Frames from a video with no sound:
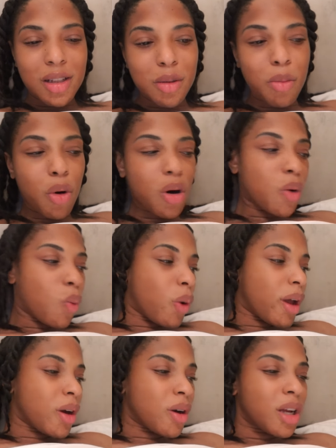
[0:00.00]
the more
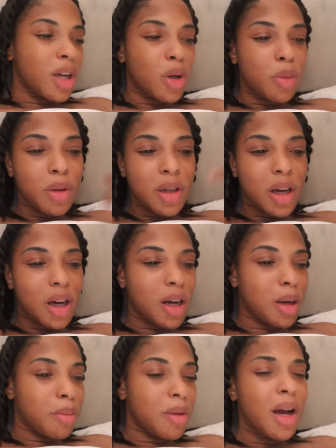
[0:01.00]
aware he'll
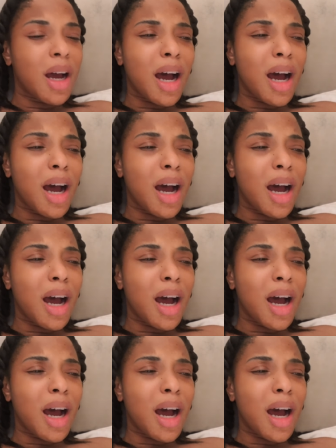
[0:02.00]
become.